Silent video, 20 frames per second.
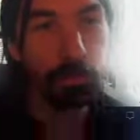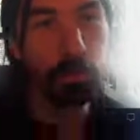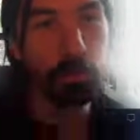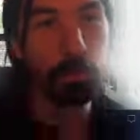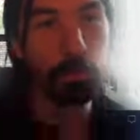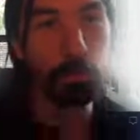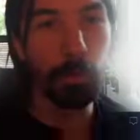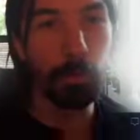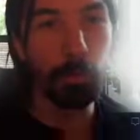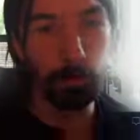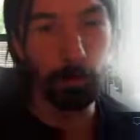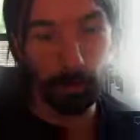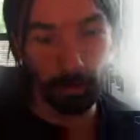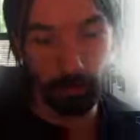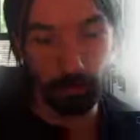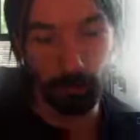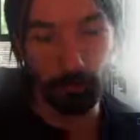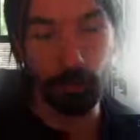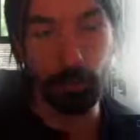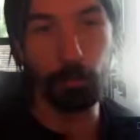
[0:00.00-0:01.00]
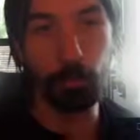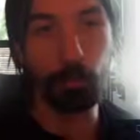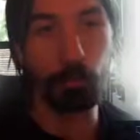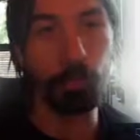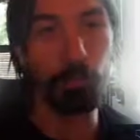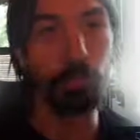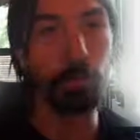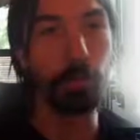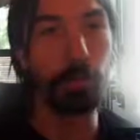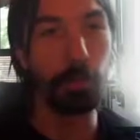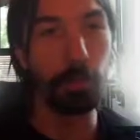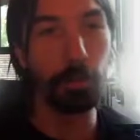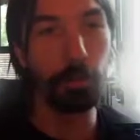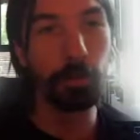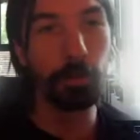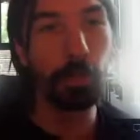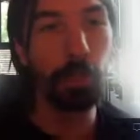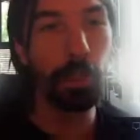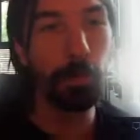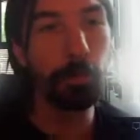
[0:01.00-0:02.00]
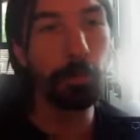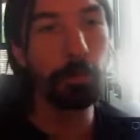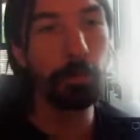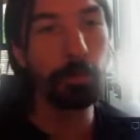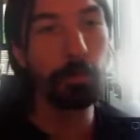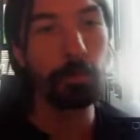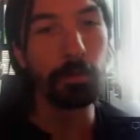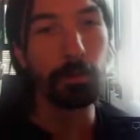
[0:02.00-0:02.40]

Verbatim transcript: It will be better if I don't do a second typo.